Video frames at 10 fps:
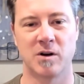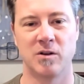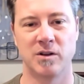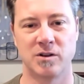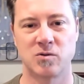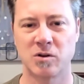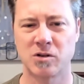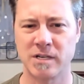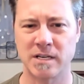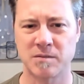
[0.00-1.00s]
to call it the
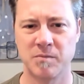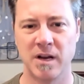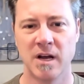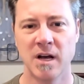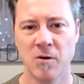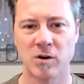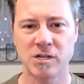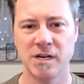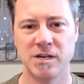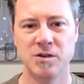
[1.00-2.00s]
torture test, but we're
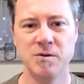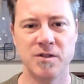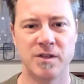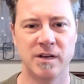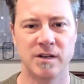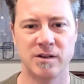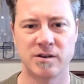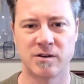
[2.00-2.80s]
just going to